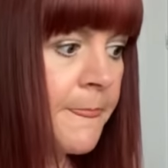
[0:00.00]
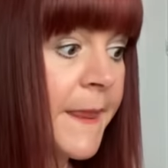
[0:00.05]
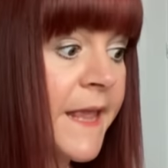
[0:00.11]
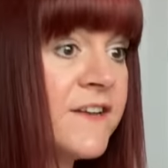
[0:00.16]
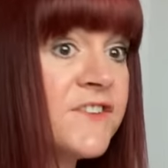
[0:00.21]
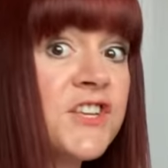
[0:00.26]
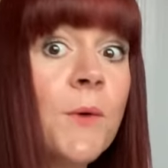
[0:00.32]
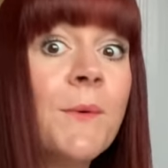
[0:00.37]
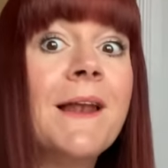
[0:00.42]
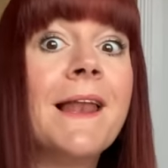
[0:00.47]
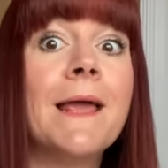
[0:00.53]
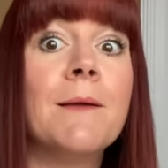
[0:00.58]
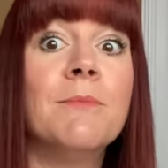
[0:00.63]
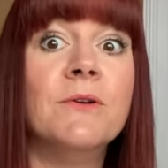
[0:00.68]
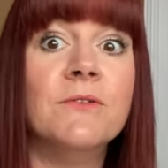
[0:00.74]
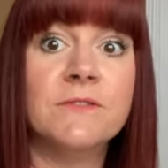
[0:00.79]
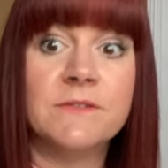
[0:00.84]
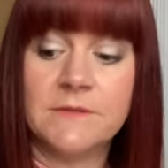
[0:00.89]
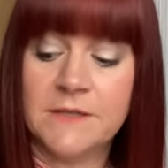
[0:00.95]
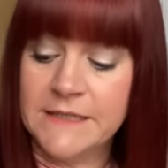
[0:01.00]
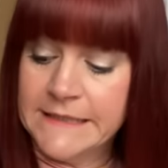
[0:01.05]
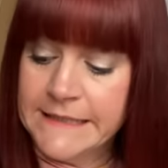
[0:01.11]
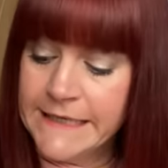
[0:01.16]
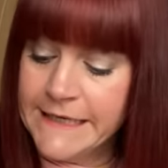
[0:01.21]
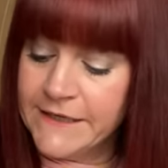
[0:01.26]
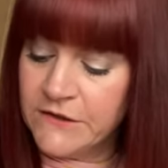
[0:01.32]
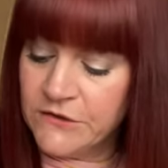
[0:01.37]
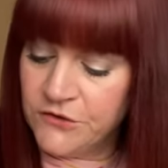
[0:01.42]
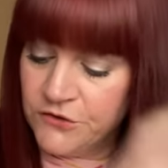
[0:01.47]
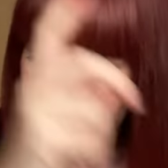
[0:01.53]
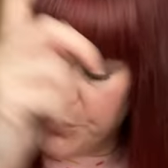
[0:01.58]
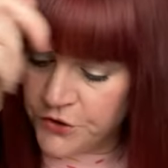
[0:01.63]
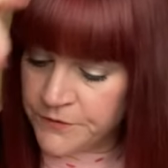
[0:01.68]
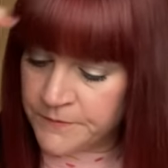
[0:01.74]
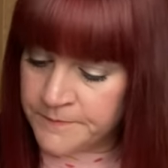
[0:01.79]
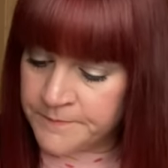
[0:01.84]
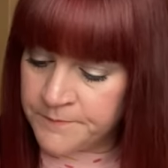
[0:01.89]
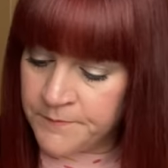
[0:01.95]
Sewing labels and tin,
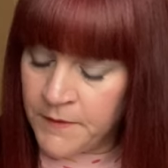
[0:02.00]
done.